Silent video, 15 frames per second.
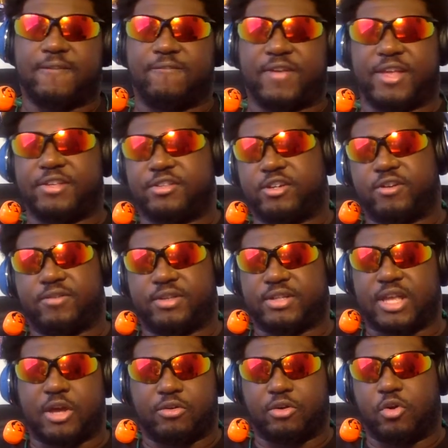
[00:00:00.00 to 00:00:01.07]
fan service
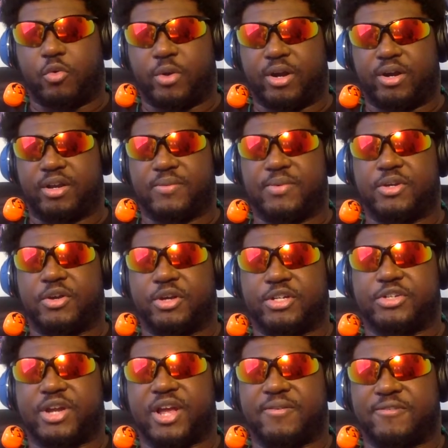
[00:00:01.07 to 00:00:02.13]
out of nowhere, even though you're
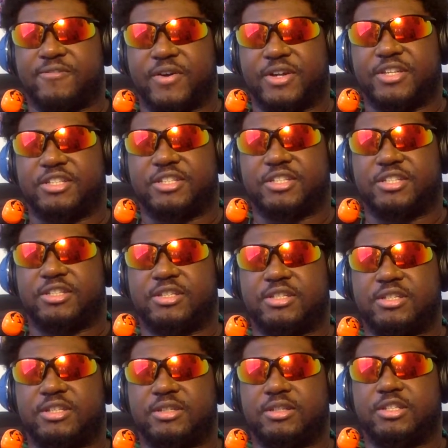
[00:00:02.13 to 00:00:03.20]
trying to have very
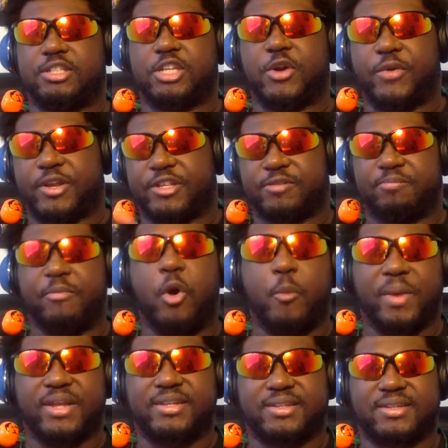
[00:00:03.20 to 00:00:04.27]
serious
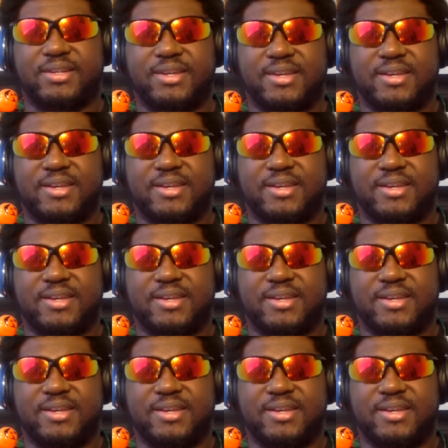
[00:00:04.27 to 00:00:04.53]
moments,